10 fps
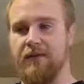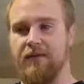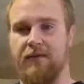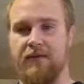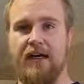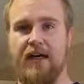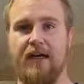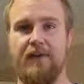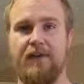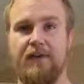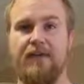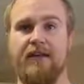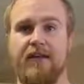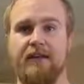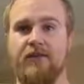some time to get
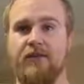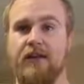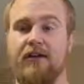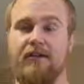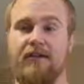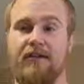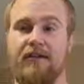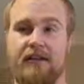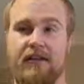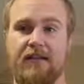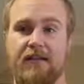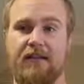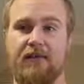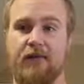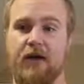that actual contract, to get that
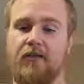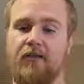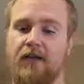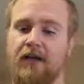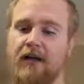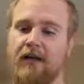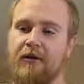actual offer,